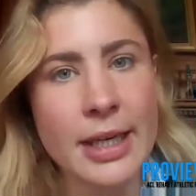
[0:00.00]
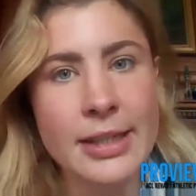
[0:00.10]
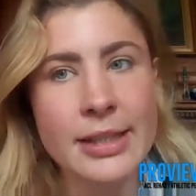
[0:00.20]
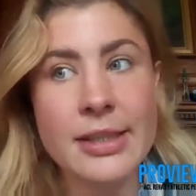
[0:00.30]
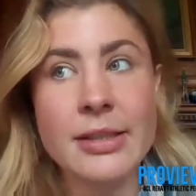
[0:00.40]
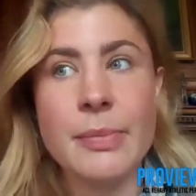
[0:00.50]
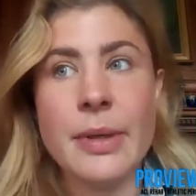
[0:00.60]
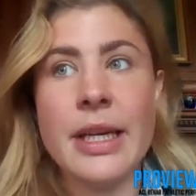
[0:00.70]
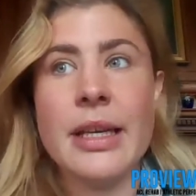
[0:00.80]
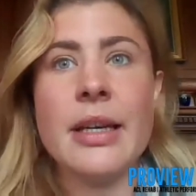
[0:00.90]
it's
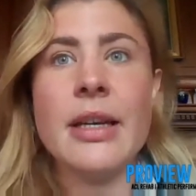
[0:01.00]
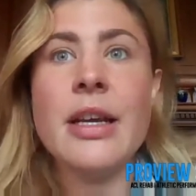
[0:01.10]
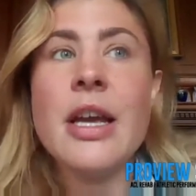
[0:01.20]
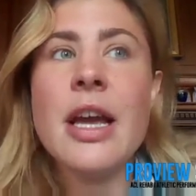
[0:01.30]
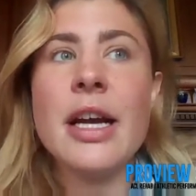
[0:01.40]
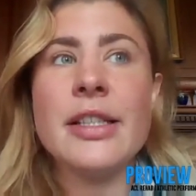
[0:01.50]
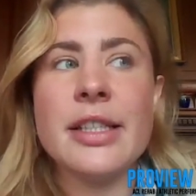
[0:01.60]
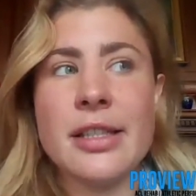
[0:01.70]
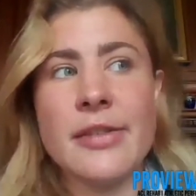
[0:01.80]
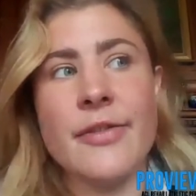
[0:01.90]
been a
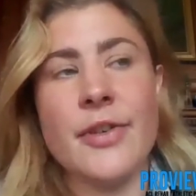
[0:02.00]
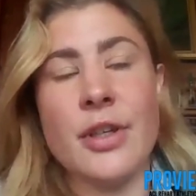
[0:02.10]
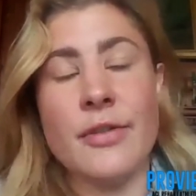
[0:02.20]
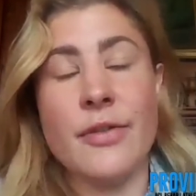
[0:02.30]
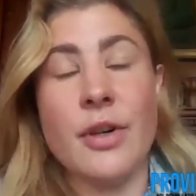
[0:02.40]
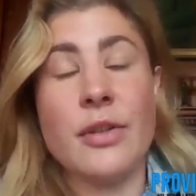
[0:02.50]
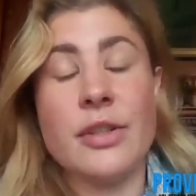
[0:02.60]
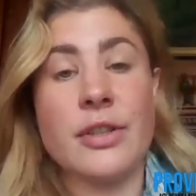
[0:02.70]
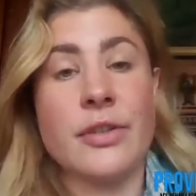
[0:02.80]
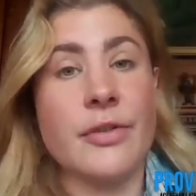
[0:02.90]
season full of
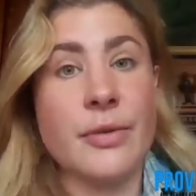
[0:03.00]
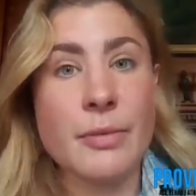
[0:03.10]
lots of